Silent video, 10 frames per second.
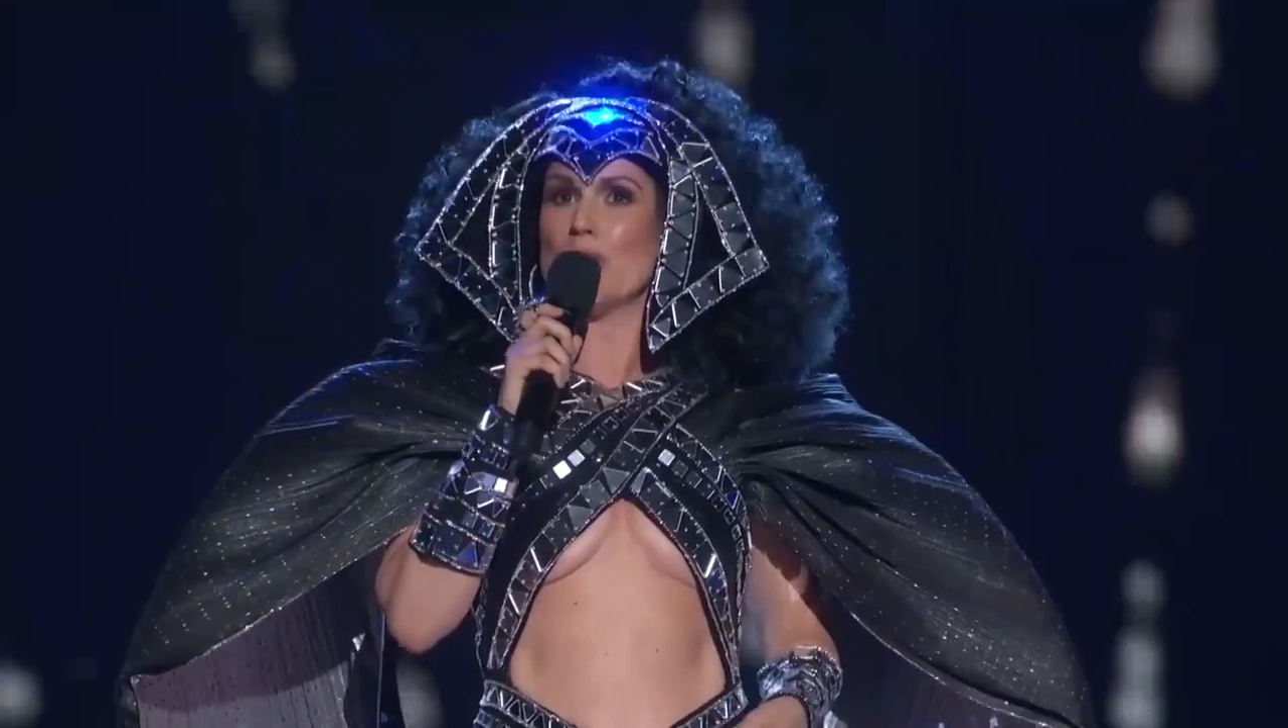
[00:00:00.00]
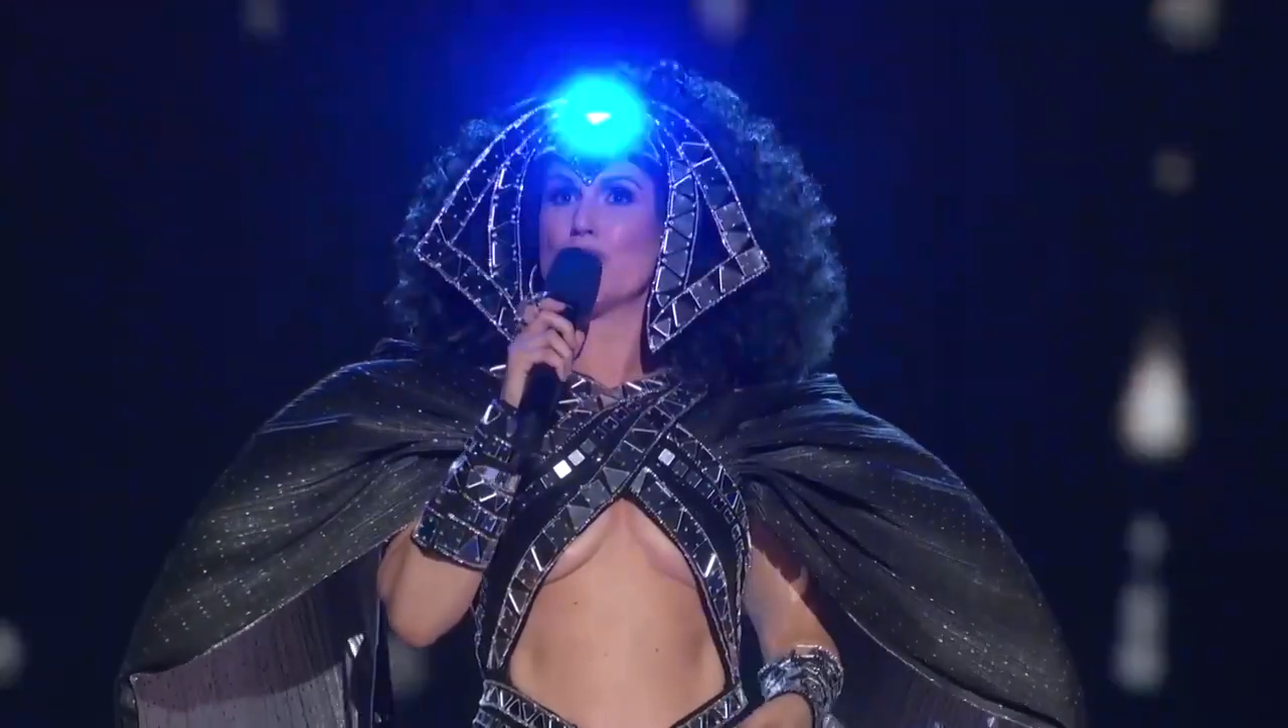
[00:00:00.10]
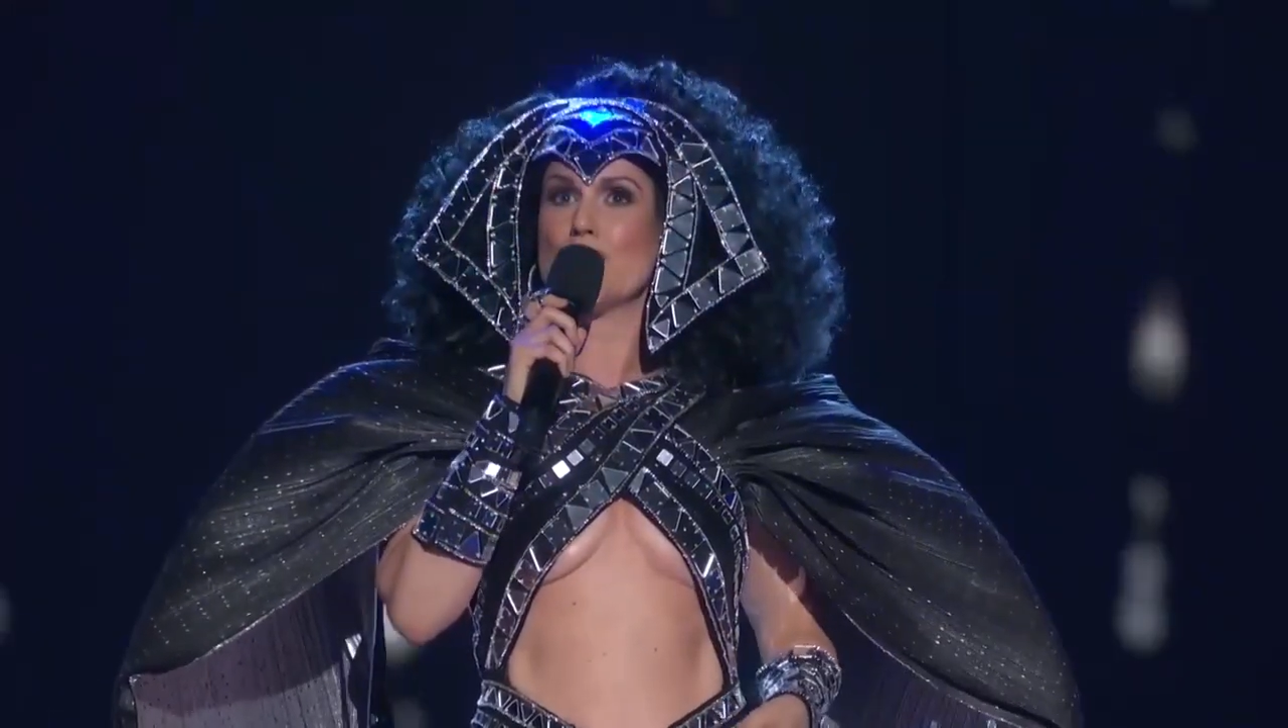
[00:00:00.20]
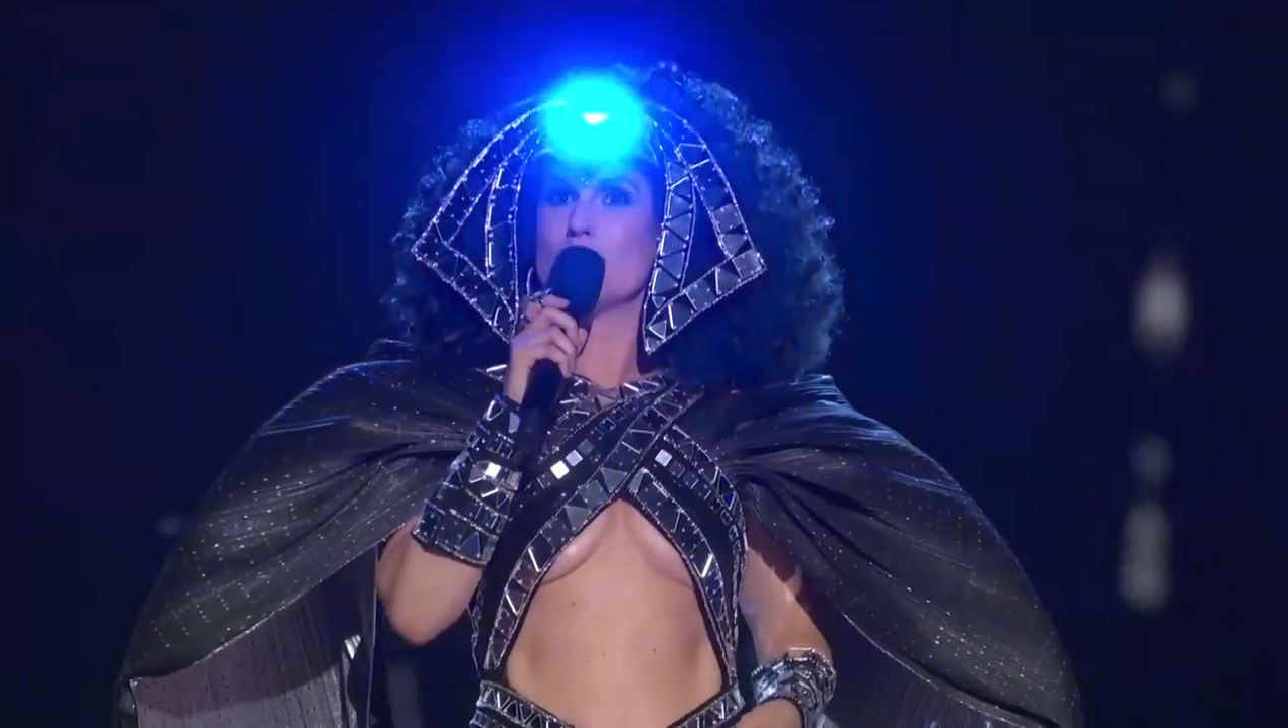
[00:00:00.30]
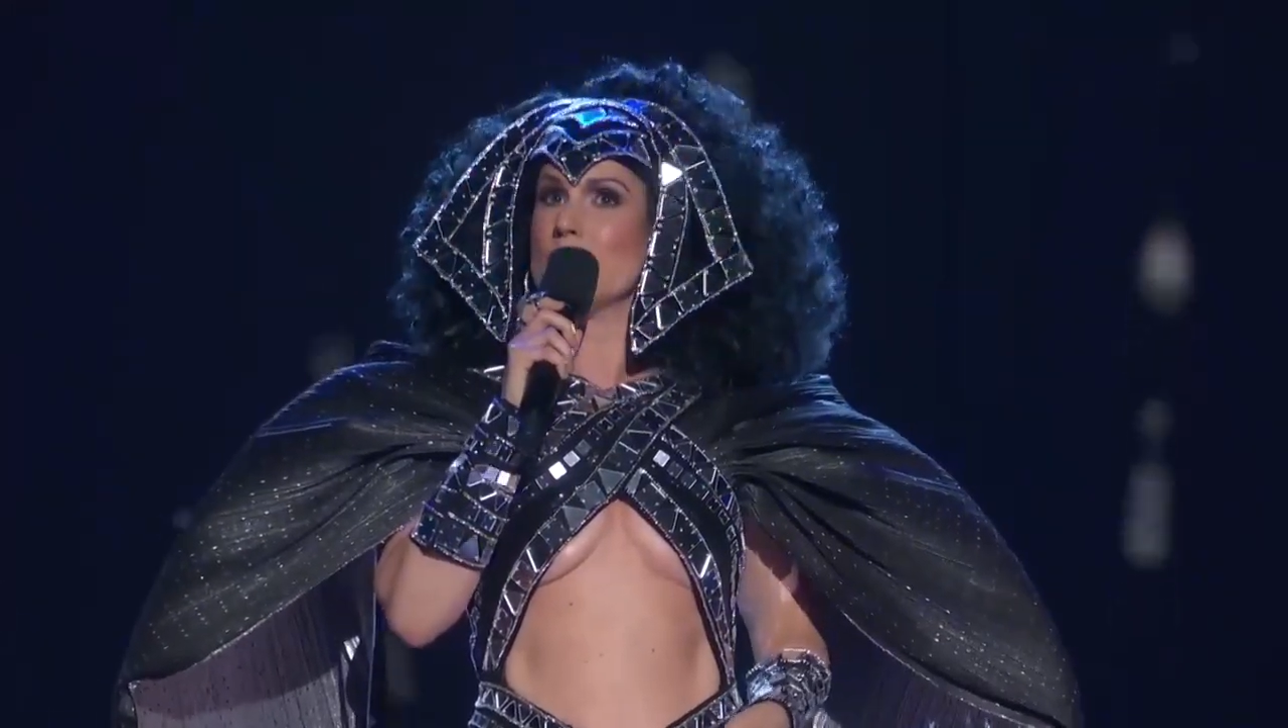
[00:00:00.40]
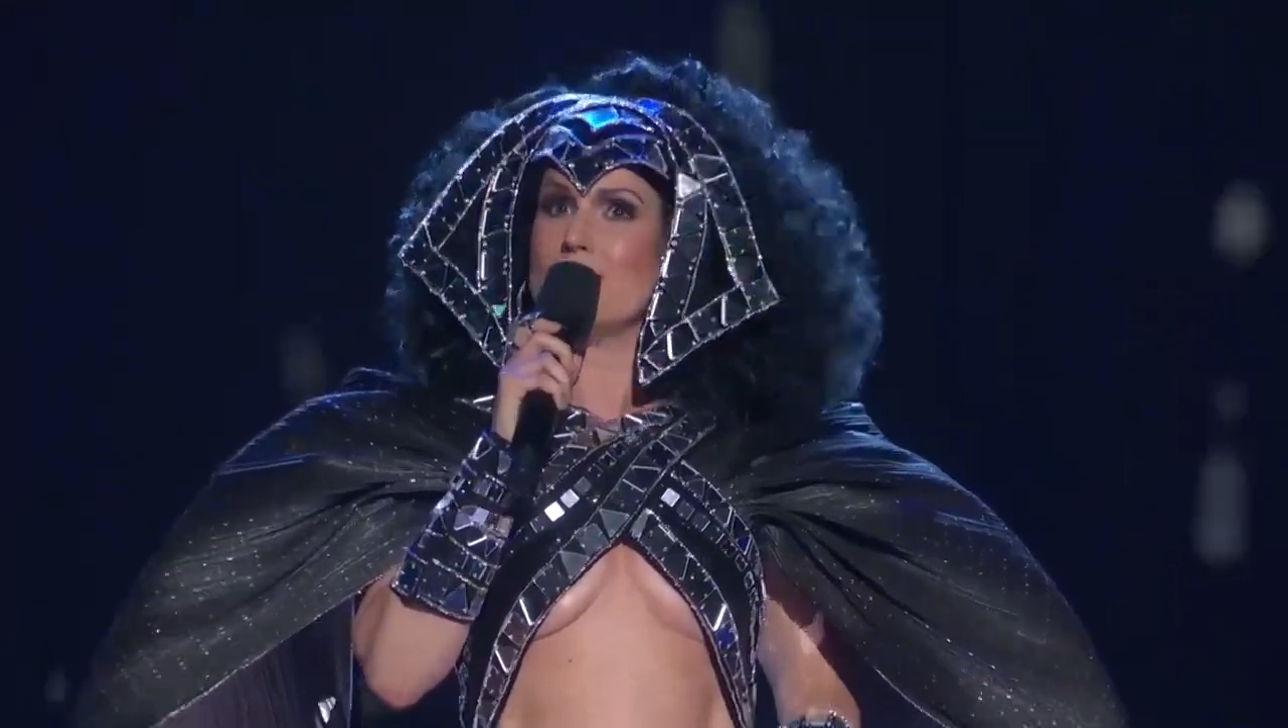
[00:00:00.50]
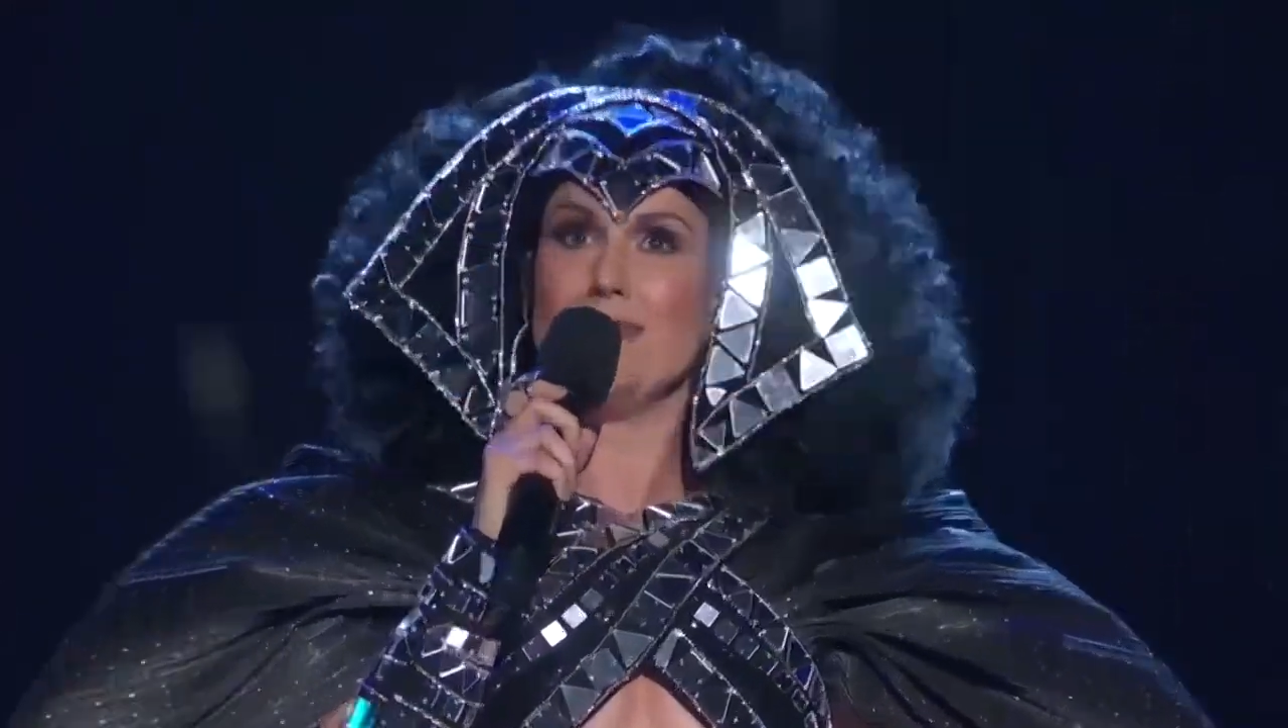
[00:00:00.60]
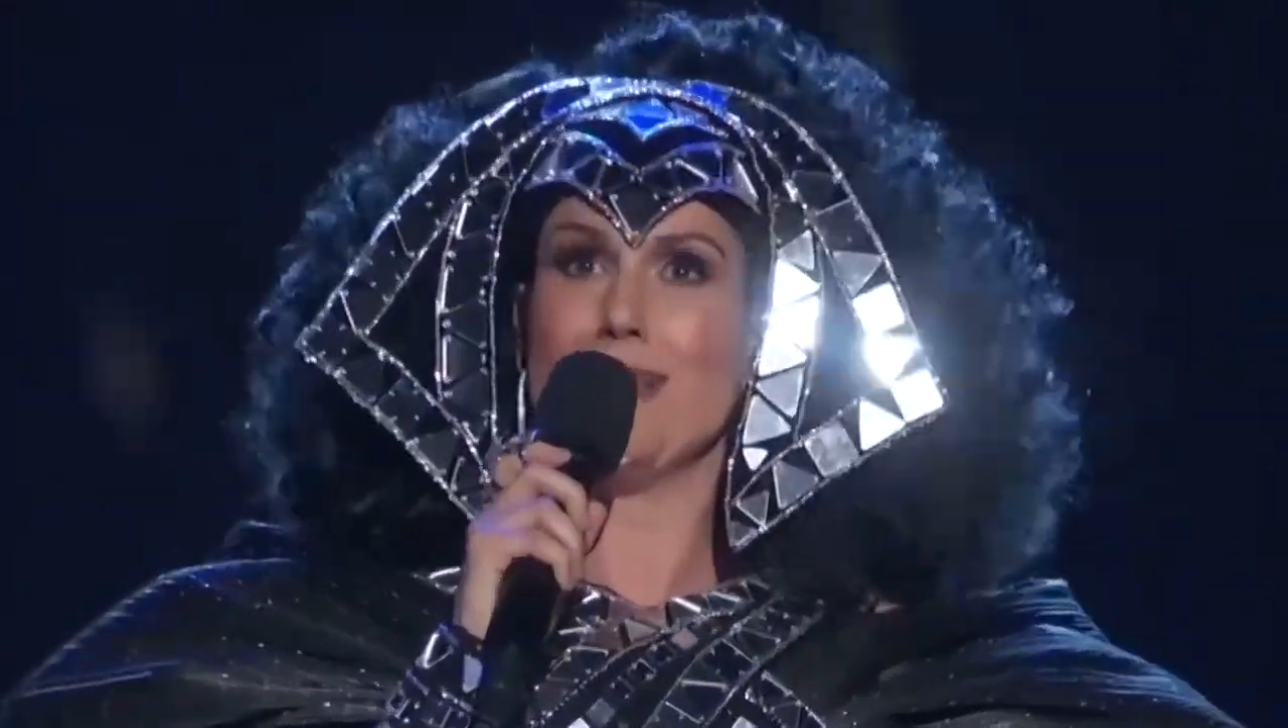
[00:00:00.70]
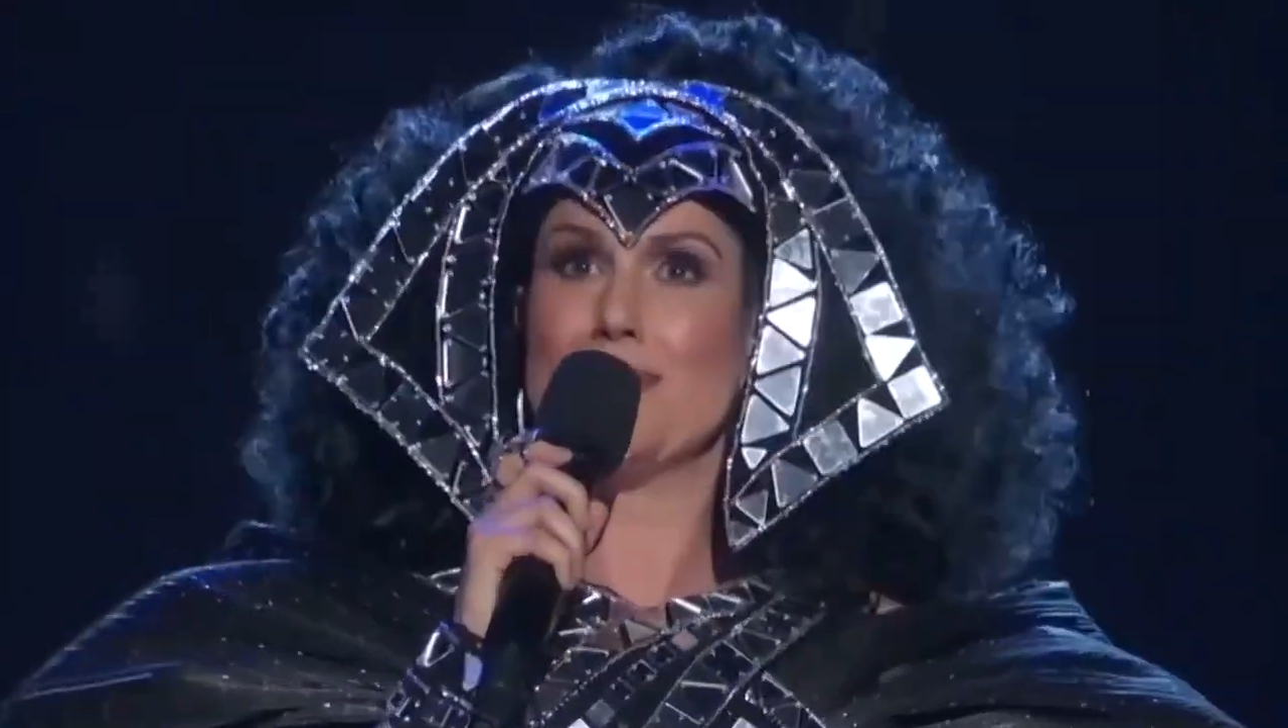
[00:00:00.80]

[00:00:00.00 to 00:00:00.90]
bitches,